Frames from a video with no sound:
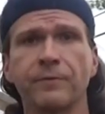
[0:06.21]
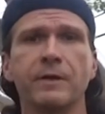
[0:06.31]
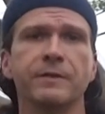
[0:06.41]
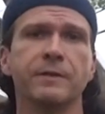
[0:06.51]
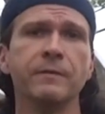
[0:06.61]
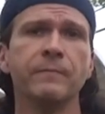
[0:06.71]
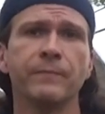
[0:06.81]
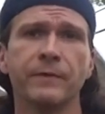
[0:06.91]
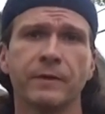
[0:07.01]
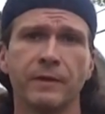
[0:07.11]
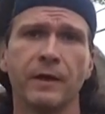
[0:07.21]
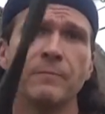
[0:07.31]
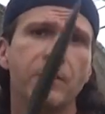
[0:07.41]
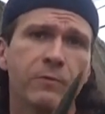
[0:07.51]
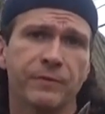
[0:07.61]
around here, and
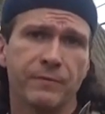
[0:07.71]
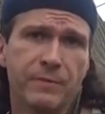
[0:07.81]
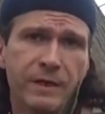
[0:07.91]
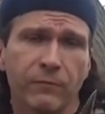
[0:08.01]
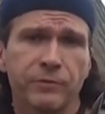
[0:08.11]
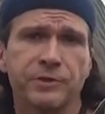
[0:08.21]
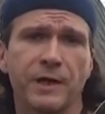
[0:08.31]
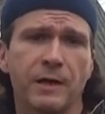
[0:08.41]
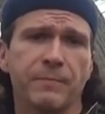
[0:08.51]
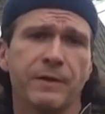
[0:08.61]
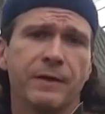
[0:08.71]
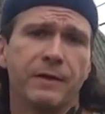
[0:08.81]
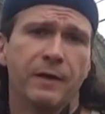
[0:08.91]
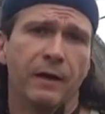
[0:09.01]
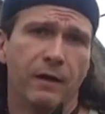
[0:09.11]
I'm here with the Medieval Shoppe
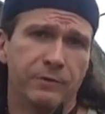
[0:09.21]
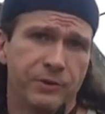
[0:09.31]
uh,